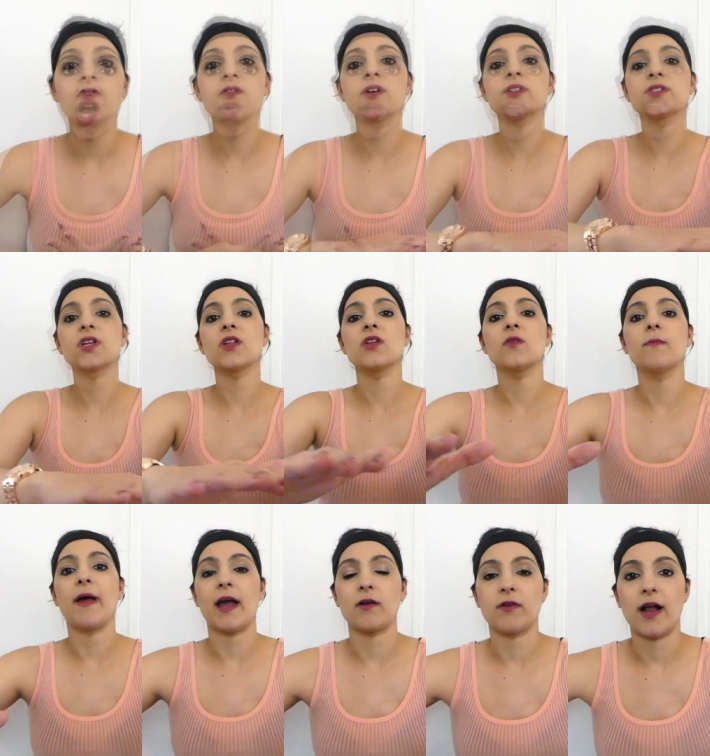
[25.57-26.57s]
First, a little
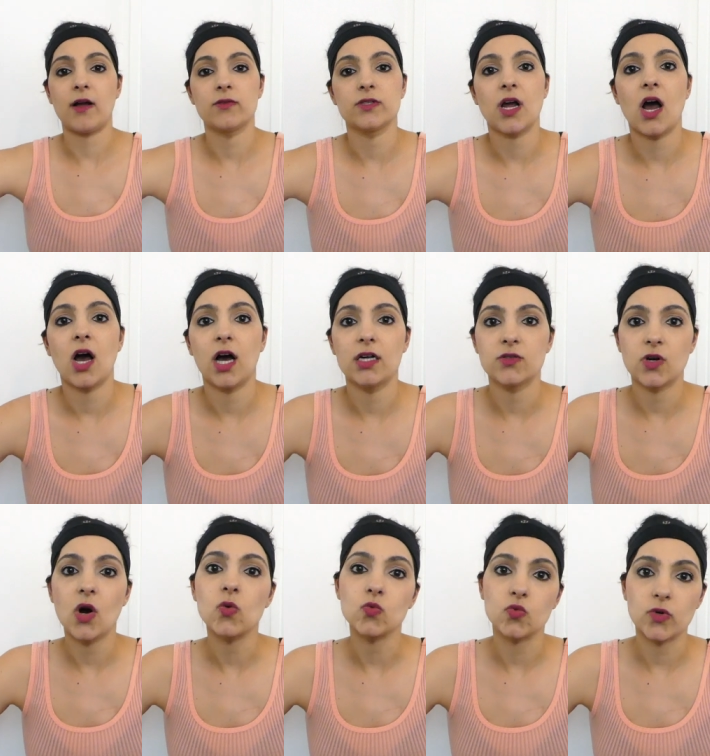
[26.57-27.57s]
background on
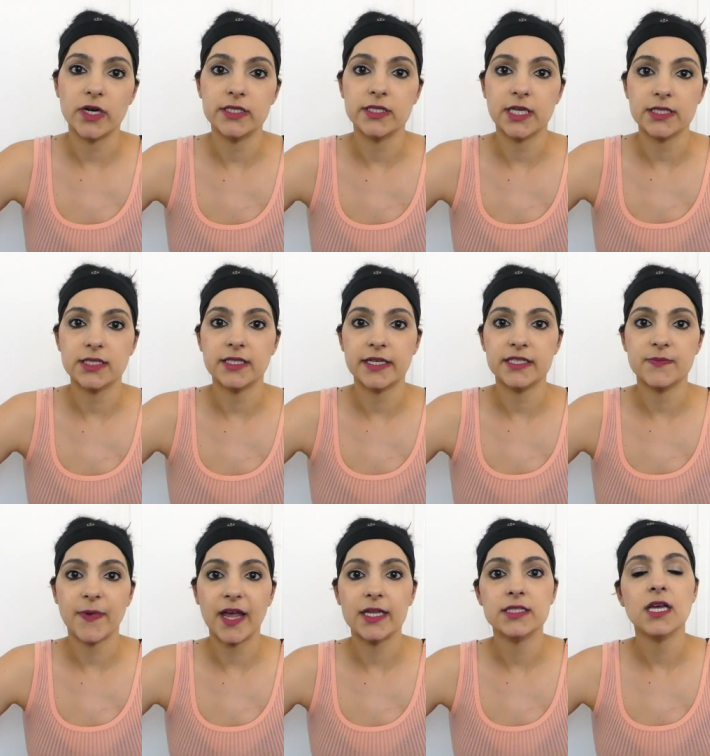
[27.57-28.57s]
resistance
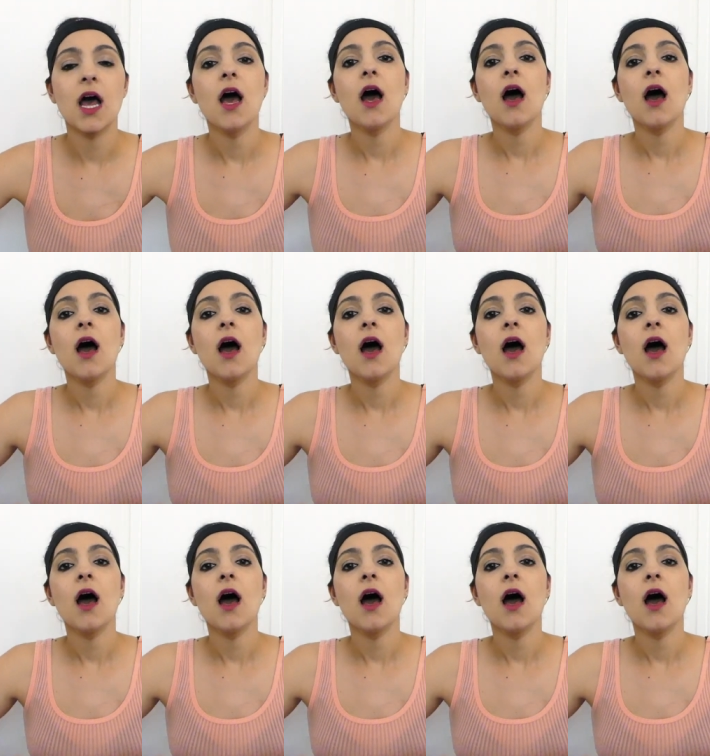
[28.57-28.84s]
bands.